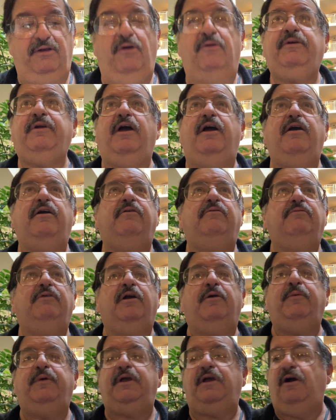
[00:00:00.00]
Okay.
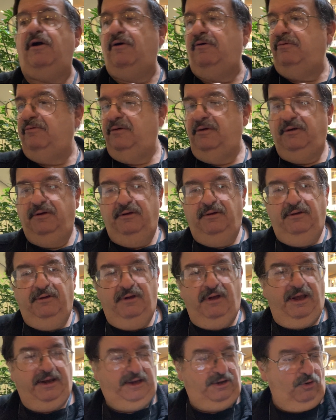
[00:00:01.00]
Here we go.
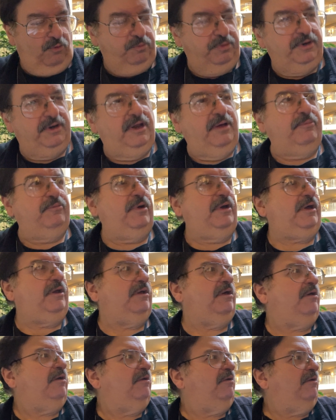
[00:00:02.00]
I got to open it up. Look
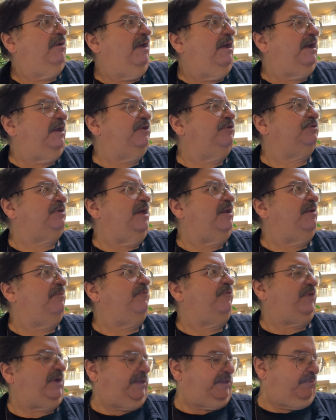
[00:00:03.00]
at that. I got. I
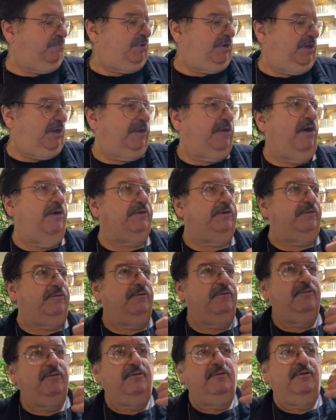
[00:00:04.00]
forgot to bring a cutter
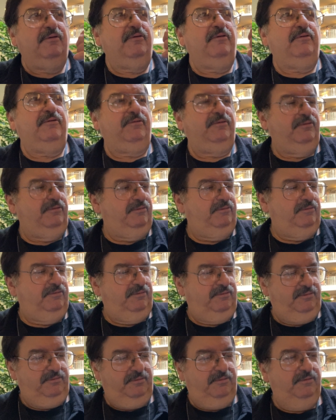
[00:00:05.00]
you might have the
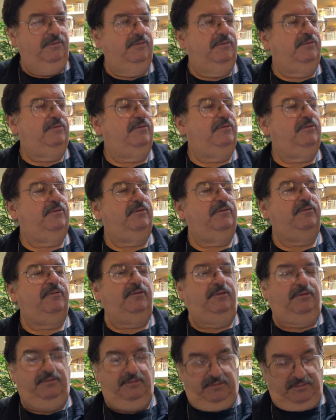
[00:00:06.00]
best card at the show when you
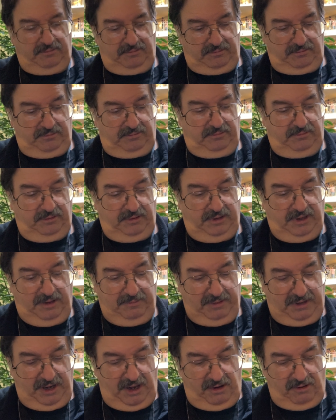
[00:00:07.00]
get that signature. You
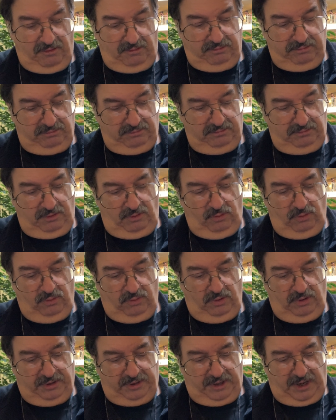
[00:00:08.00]
never know.
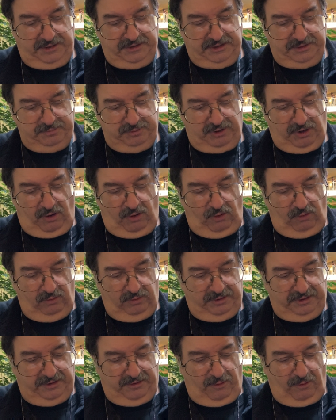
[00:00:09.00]
Ooh, look, I just put a
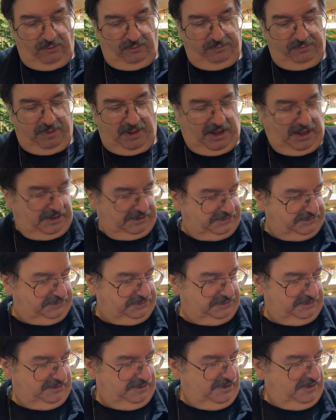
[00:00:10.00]
hole in the whole box.
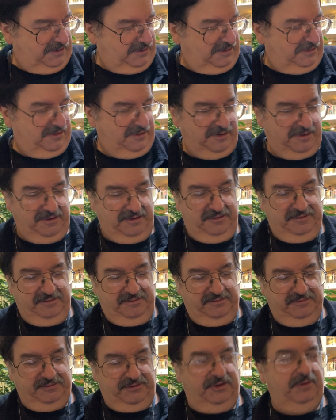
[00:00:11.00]

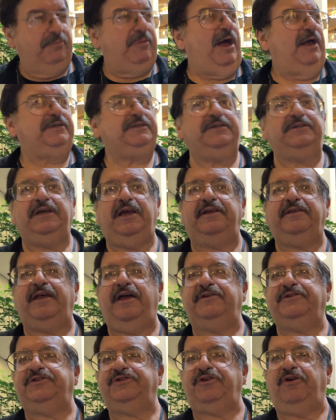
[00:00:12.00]
So the boxes ain't
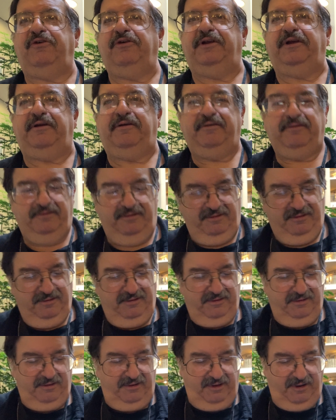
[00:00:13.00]
that sturdy.
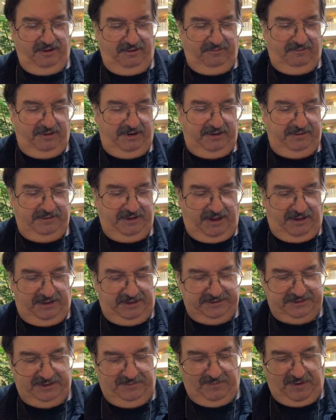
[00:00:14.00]
All right, now
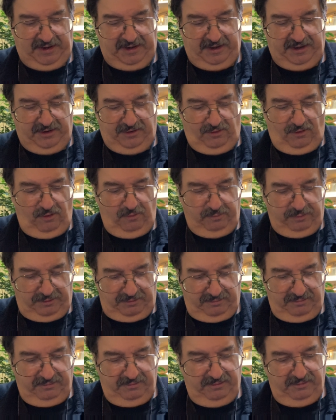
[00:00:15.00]
let's see if I can get it open.
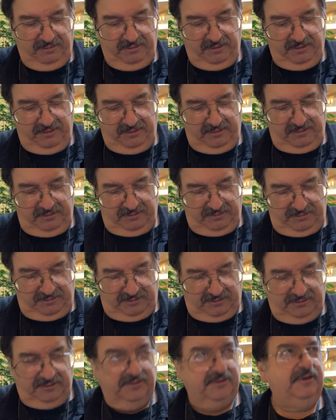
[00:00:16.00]

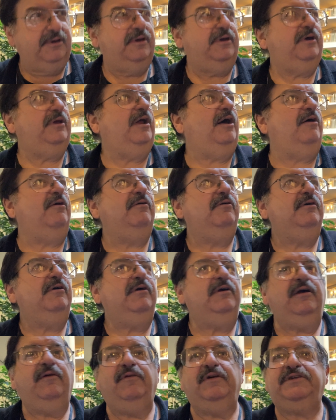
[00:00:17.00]
You know,
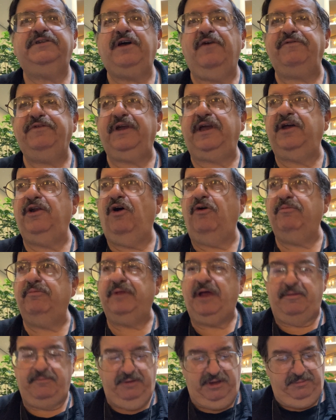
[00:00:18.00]
if it's tough to get open,
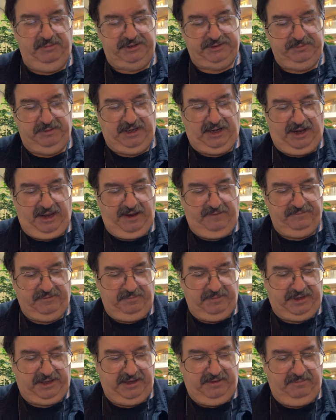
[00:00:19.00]
that must mean I have the
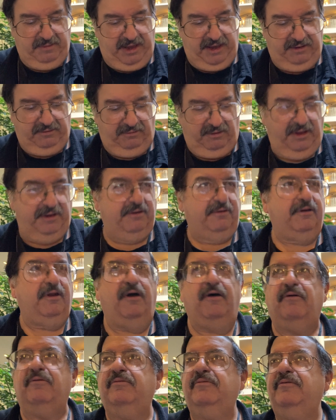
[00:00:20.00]
Mickey Mantle. I don't
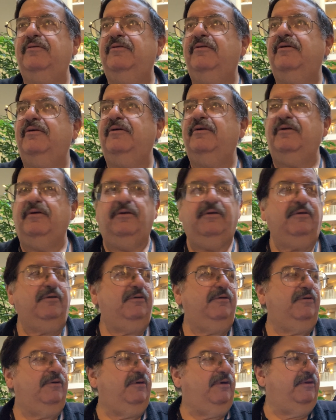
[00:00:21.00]
know.
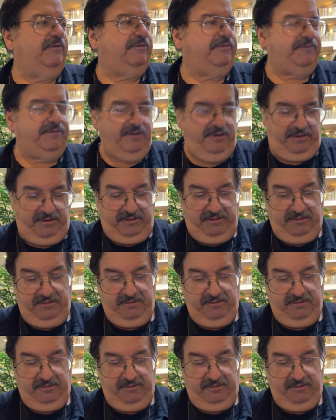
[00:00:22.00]
Let's see.